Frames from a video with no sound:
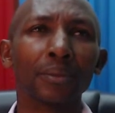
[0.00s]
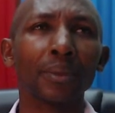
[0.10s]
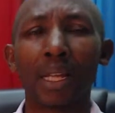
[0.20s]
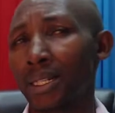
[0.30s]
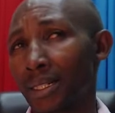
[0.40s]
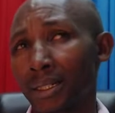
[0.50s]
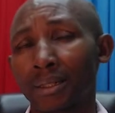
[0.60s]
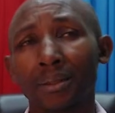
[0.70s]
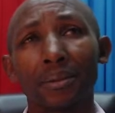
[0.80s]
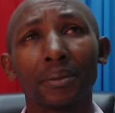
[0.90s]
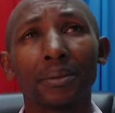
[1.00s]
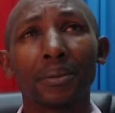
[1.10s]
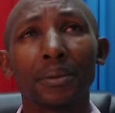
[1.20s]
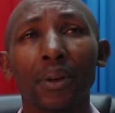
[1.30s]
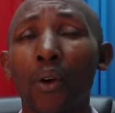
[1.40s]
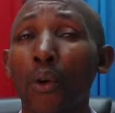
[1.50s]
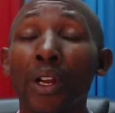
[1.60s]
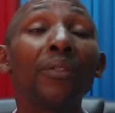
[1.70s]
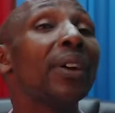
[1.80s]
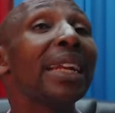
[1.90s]
that, or
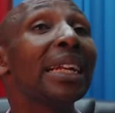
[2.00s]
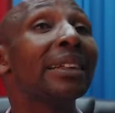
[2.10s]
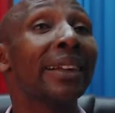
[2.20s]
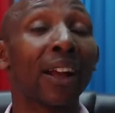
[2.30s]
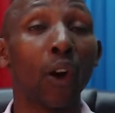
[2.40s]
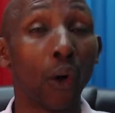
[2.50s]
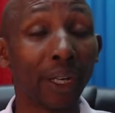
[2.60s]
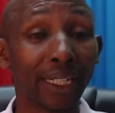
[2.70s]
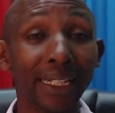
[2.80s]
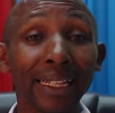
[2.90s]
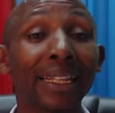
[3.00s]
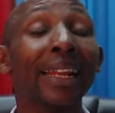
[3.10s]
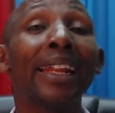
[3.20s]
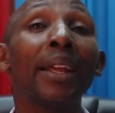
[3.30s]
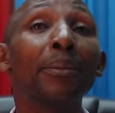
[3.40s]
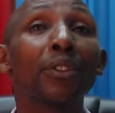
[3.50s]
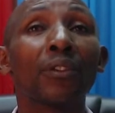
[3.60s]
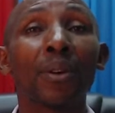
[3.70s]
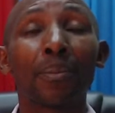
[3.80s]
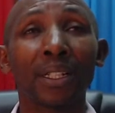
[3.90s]
even recording the names
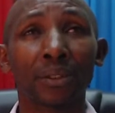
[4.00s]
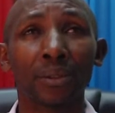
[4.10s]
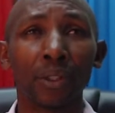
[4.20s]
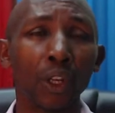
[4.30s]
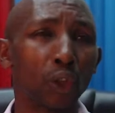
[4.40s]
of the person.